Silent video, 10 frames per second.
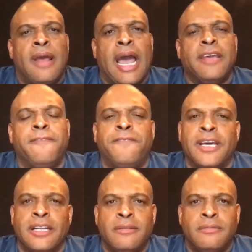How you
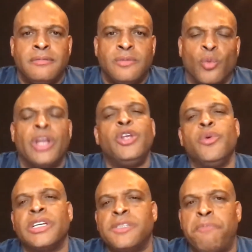feeling? What are
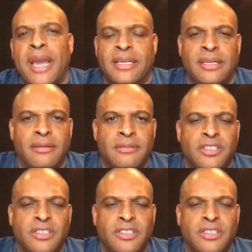you expecting?